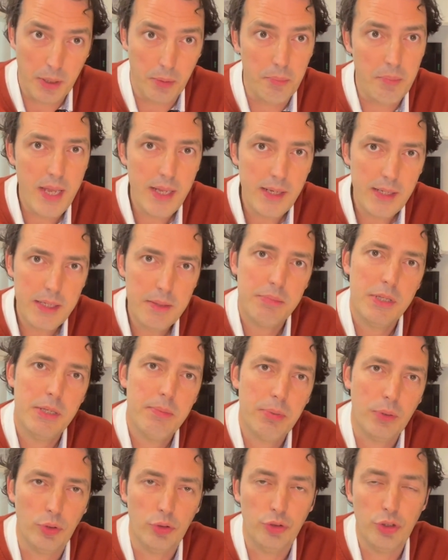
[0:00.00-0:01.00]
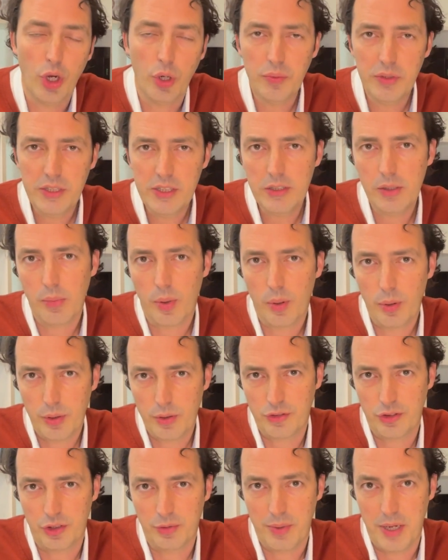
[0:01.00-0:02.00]
mainly people who don't need a
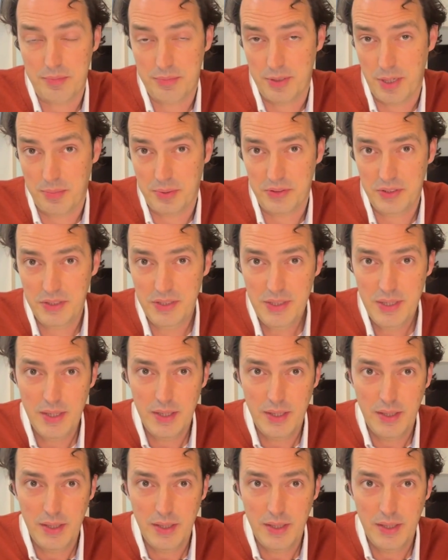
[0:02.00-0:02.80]
mortgage to buy property.